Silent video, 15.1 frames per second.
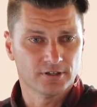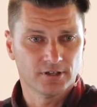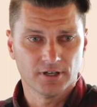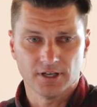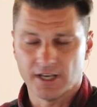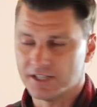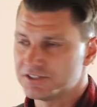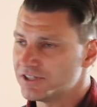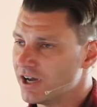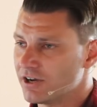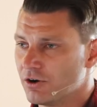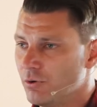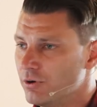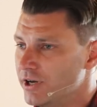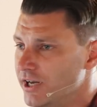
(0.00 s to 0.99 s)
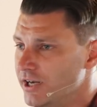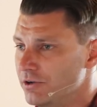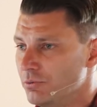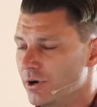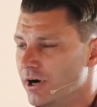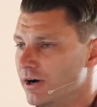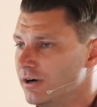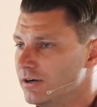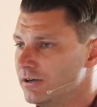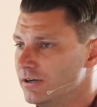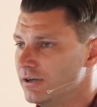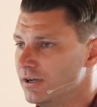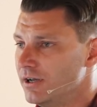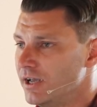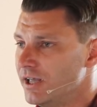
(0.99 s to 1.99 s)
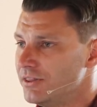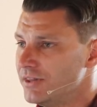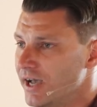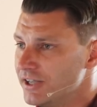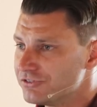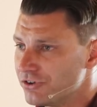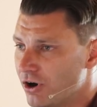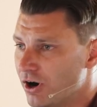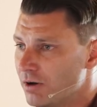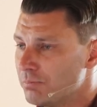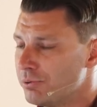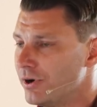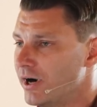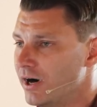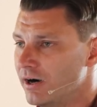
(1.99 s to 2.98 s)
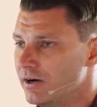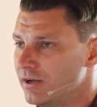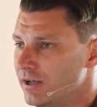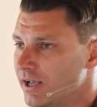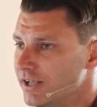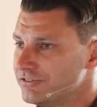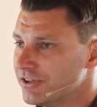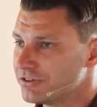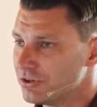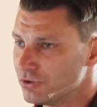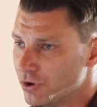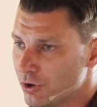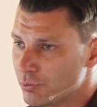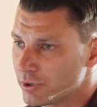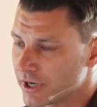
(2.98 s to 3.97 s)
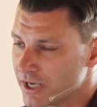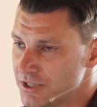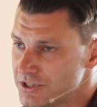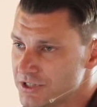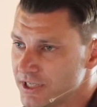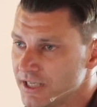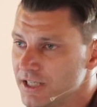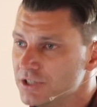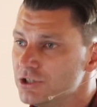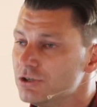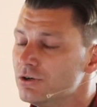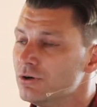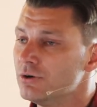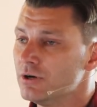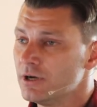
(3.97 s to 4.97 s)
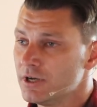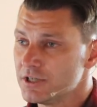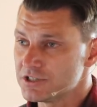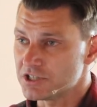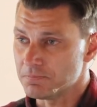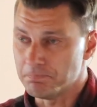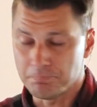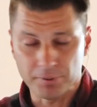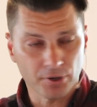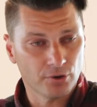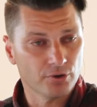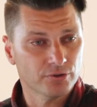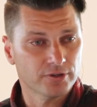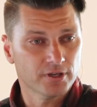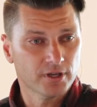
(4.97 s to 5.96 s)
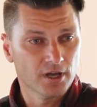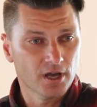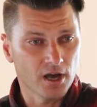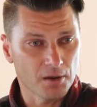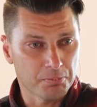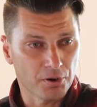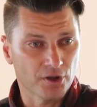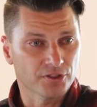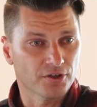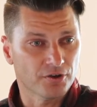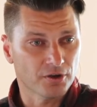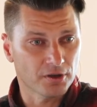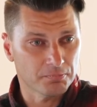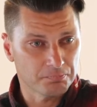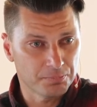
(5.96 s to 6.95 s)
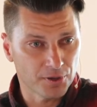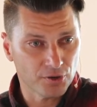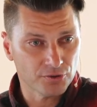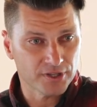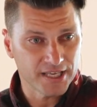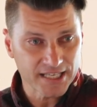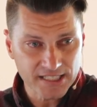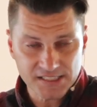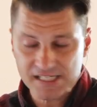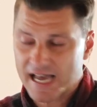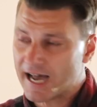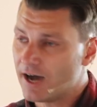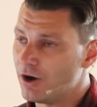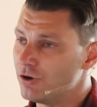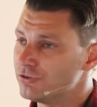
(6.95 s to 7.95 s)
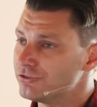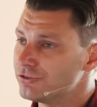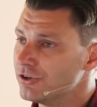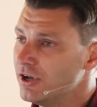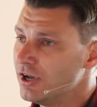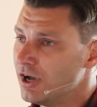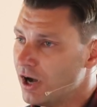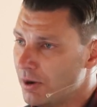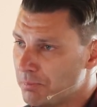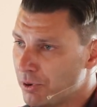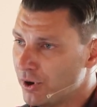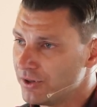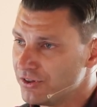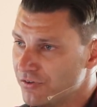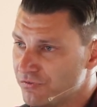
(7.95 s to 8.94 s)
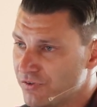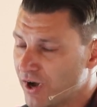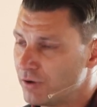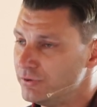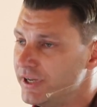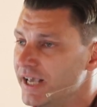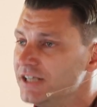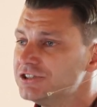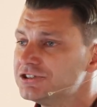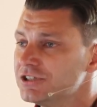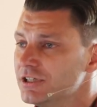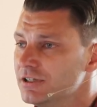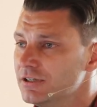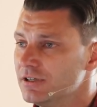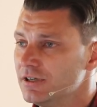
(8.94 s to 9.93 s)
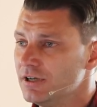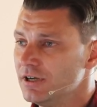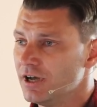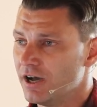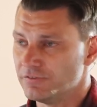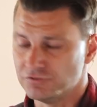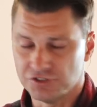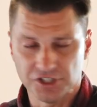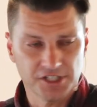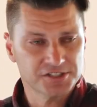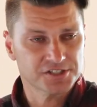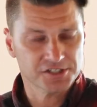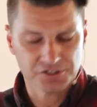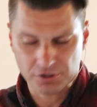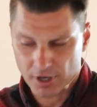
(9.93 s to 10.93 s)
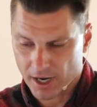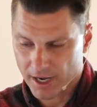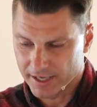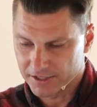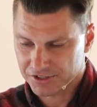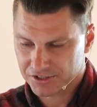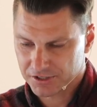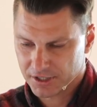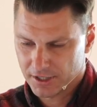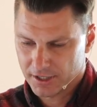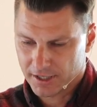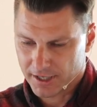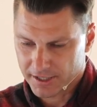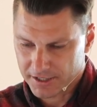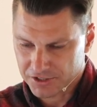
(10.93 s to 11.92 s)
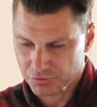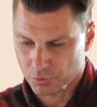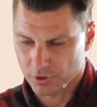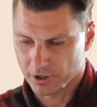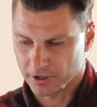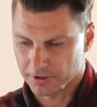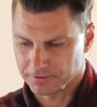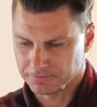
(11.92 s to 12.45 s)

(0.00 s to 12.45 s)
it's not going anywhere. And that's our prayer, is that the Lord would continue to build upon the build his house upon the foundation of Jesus Christ and his word.